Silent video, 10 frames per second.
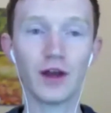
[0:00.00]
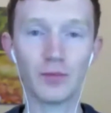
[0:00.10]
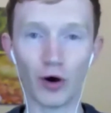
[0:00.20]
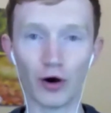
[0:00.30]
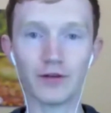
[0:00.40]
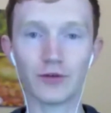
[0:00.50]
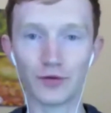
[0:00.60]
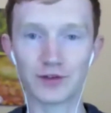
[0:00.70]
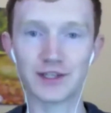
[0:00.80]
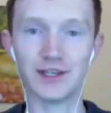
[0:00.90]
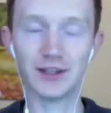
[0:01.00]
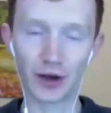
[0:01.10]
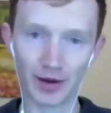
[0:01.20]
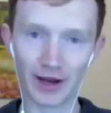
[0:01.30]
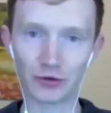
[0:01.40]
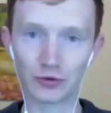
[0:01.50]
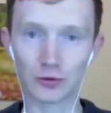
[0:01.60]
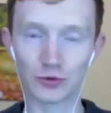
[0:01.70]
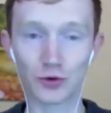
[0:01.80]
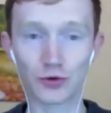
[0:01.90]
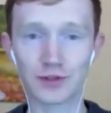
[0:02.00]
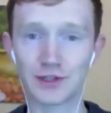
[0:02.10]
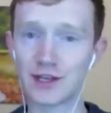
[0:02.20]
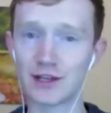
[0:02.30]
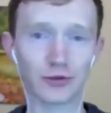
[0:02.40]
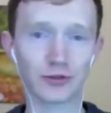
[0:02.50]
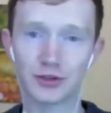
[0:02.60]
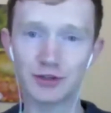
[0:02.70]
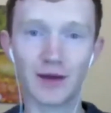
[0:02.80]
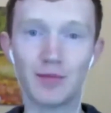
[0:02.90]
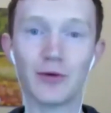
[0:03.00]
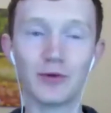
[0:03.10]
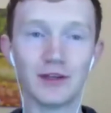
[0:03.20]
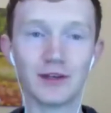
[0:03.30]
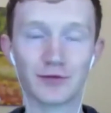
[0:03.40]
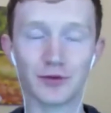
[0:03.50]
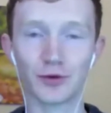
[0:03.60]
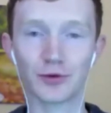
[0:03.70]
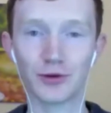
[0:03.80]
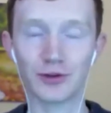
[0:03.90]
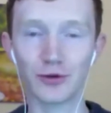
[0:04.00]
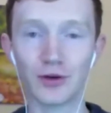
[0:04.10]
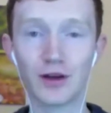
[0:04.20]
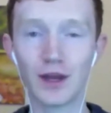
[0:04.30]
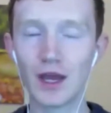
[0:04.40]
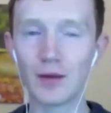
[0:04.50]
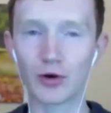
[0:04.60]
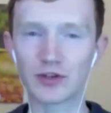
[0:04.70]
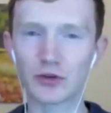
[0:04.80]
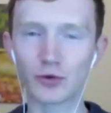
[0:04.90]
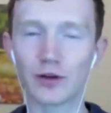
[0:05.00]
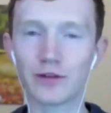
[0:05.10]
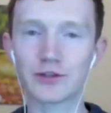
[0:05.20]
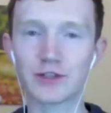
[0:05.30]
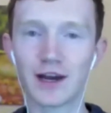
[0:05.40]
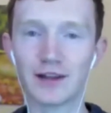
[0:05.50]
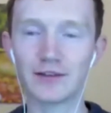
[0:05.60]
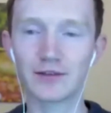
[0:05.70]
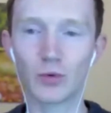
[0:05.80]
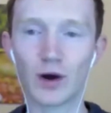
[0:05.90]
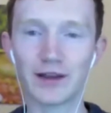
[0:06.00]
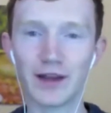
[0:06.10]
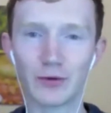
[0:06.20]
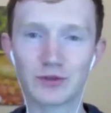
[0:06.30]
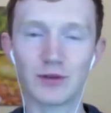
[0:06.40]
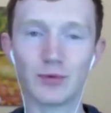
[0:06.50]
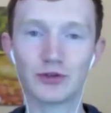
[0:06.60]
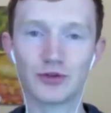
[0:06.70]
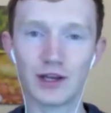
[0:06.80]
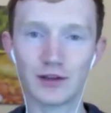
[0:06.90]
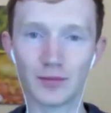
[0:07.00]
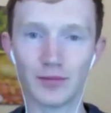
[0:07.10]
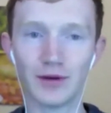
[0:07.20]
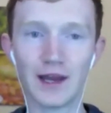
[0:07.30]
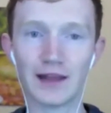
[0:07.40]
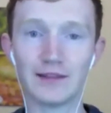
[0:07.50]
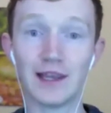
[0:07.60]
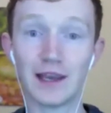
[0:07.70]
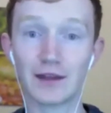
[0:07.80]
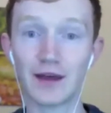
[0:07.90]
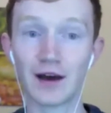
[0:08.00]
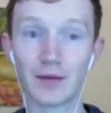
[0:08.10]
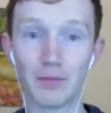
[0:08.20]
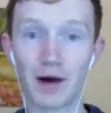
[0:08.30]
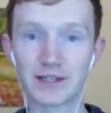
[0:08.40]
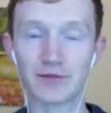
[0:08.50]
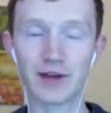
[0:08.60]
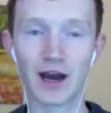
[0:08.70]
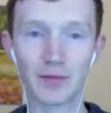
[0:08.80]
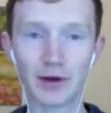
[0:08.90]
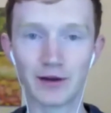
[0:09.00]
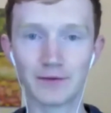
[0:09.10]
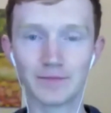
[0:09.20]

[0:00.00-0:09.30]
but obviously he done it behind closed doors, and he said, look, just get me out of here if you're not going to do it, because I don't understand why else they would trade him and take that massive cap hit.